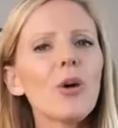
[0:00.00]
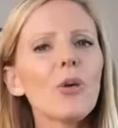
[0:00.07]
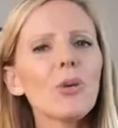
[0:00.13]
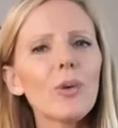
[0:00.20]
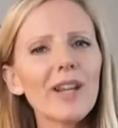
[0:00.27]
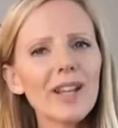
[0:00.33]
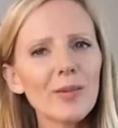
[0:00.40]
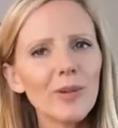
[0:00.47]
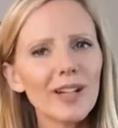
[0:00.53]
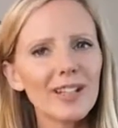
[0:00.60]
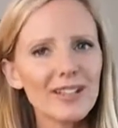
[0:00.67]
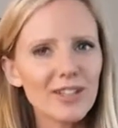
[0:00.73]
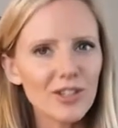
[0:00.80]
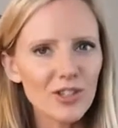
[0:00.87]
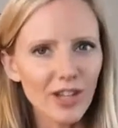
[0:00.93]
What I wanted
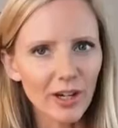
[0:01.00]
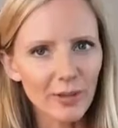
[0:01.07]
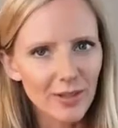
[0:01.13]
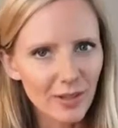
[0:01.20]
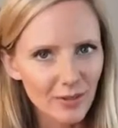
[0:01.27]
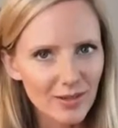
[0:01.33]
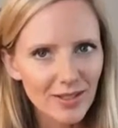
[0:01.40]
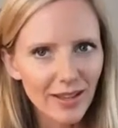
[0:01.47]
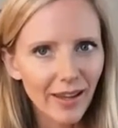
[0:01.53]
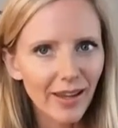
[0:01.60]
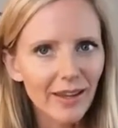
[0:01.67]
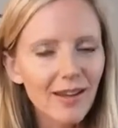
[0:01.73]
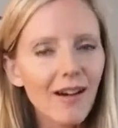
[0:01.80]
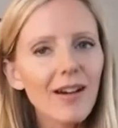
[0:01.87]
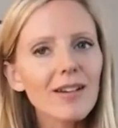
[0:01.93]
to share with you
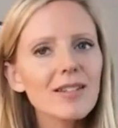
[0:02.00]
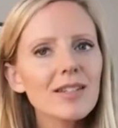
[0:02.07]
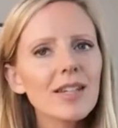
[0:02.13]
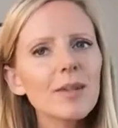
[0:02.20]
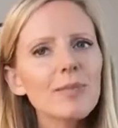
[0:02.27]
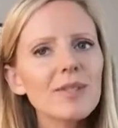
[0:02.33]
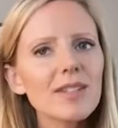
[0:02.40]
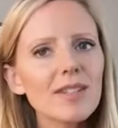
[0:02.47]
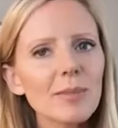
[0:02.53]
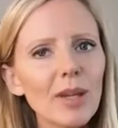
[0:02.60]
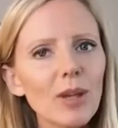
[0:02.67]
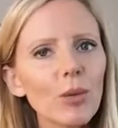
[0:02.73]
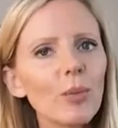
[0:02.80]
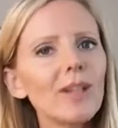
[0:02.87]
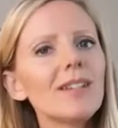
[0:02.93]
today are tips to
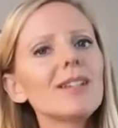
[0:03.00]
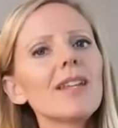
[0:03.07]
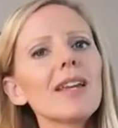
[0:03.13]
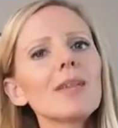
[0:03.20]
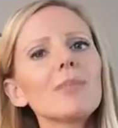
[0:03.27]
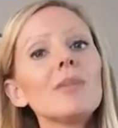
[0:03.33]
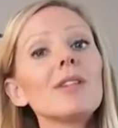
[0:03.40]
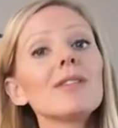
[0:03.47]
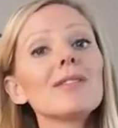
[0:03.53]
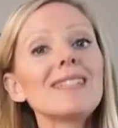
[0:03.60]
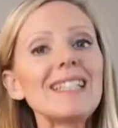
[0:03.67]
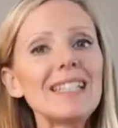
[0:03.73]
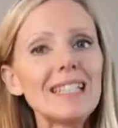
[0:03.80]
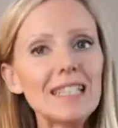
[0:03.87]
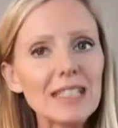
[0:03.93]
make weeknight meals
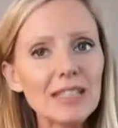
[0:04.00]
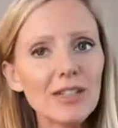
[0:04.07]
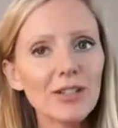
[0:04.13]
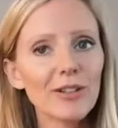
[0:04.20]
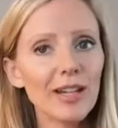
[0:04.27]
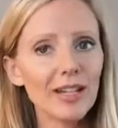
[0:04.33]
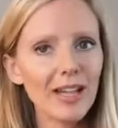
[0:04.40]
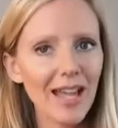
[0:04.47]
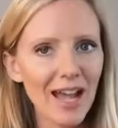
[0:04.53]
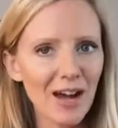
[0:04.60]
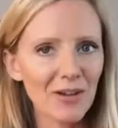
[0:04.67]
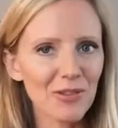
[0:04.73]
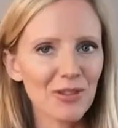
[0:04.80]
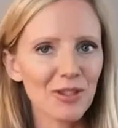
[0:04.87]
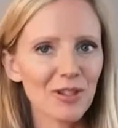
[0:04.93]
easier and
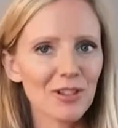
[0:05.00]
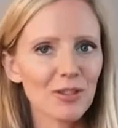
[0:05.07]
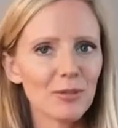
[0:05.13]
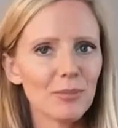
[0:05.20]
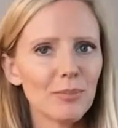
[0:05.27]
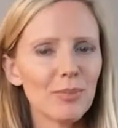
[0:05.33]
healthier,